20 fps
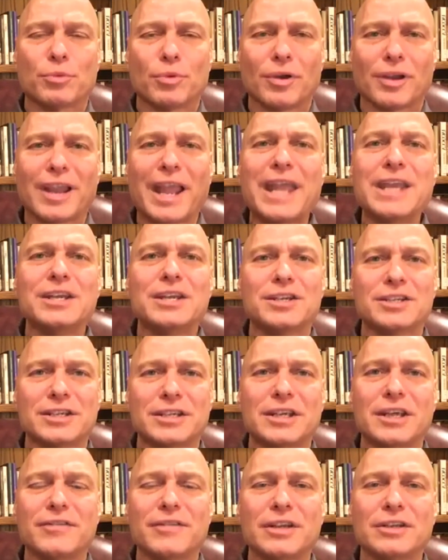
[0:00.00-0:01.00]
related
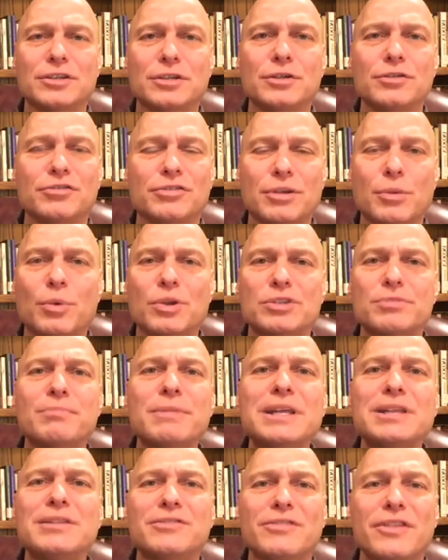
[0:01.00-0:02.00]
to Giving Tuesday, which
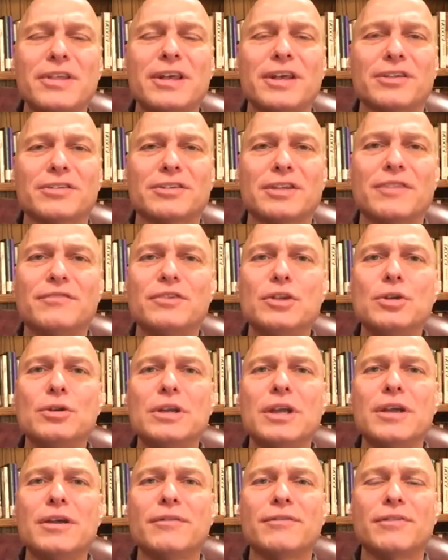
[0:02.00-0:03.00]
means this: if you
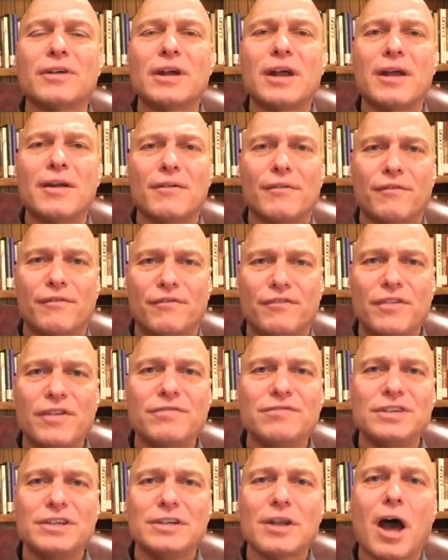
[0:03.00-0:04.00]
give
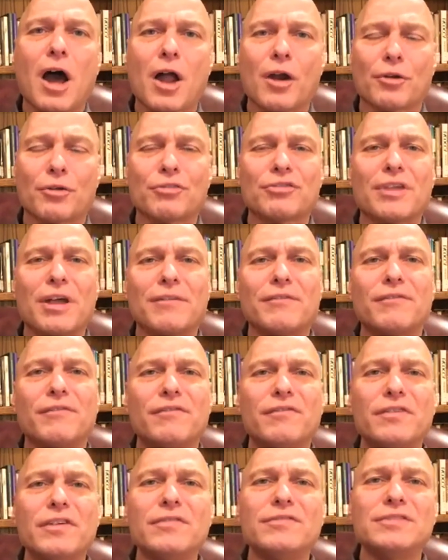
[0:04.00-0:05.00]
$50, that
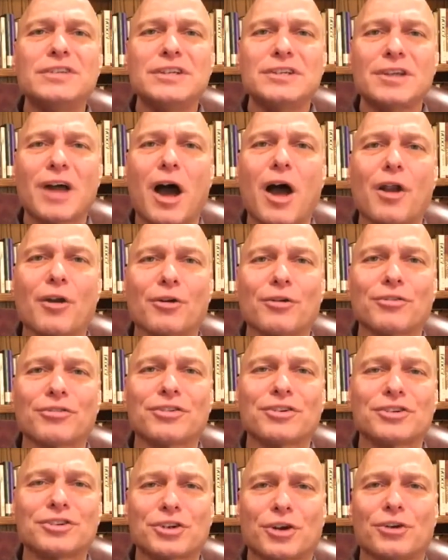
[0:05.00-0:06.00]

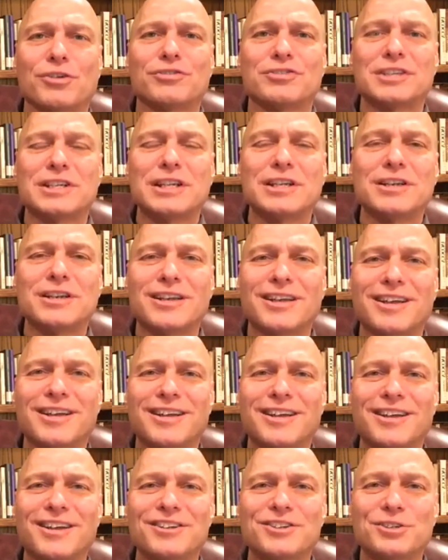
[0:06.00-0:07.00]
$50 turns into
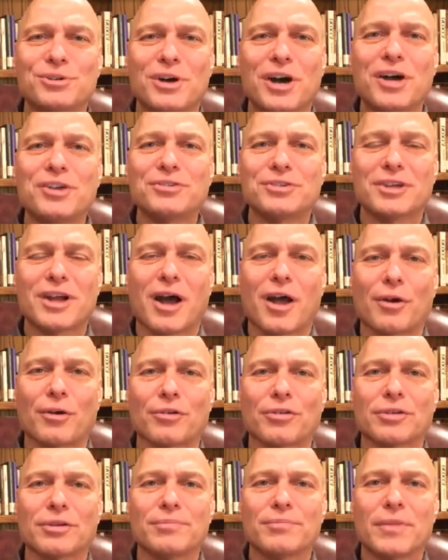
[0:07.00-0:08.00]
$100.
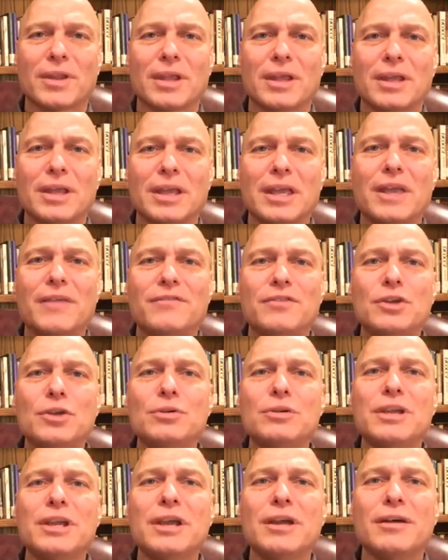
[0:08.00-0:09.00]
If
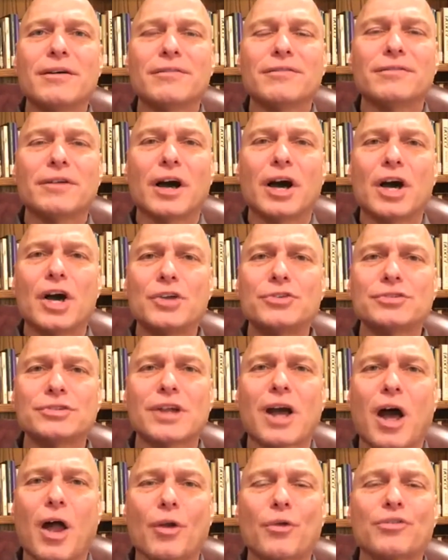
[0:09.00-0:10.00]
you give
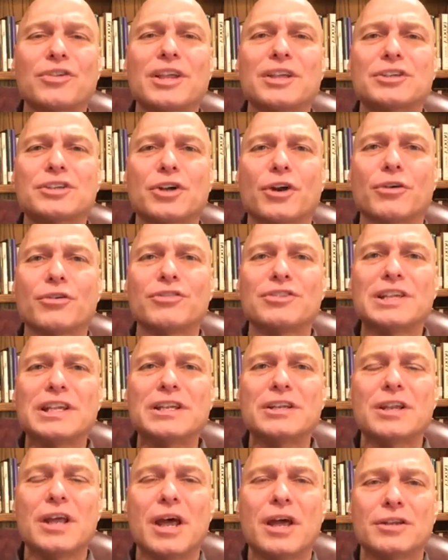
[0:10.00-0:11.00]
$100, it turns
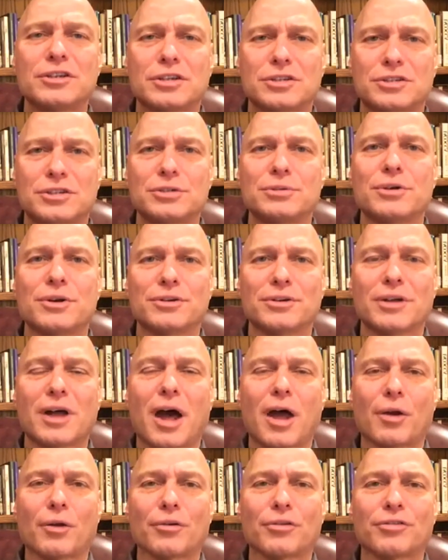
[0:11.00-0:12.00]
into
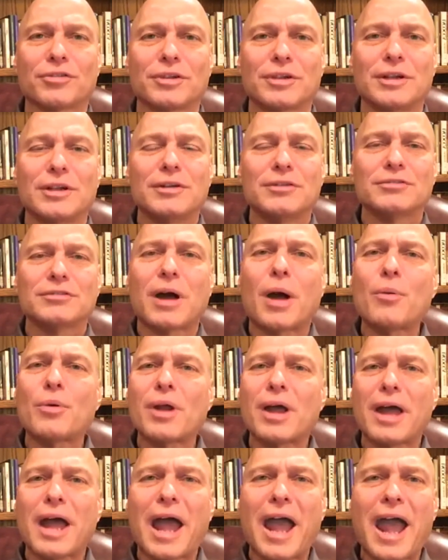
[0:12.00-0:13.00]
$200. So I want
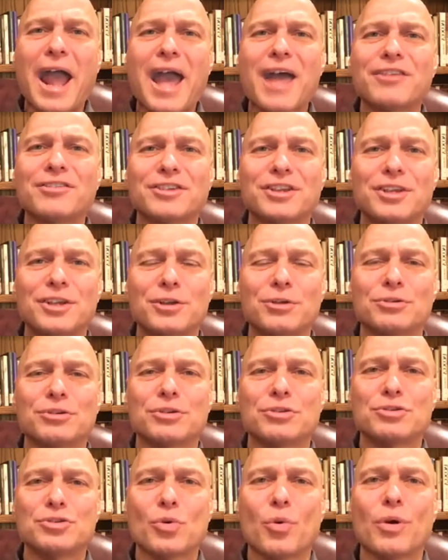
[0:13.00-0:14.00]
to ask you
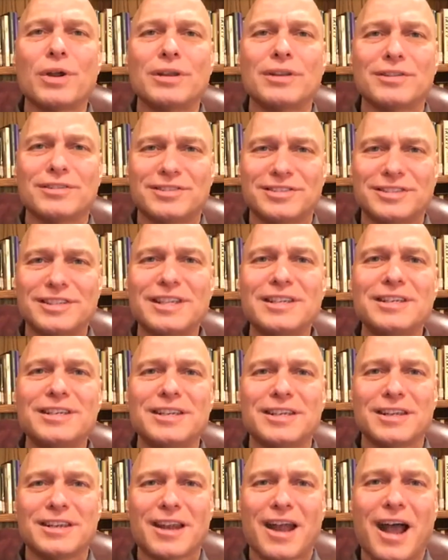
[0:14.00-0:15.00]
to join
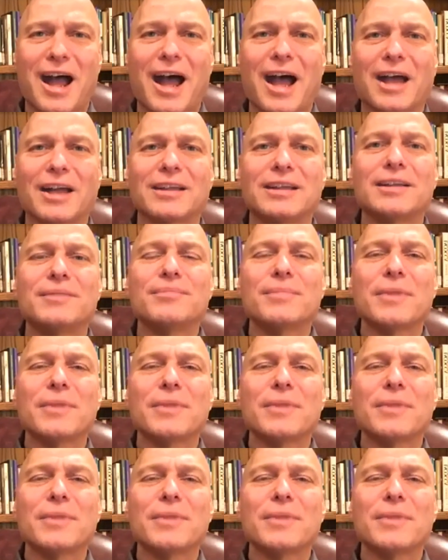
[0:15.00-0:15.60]
Cindy and I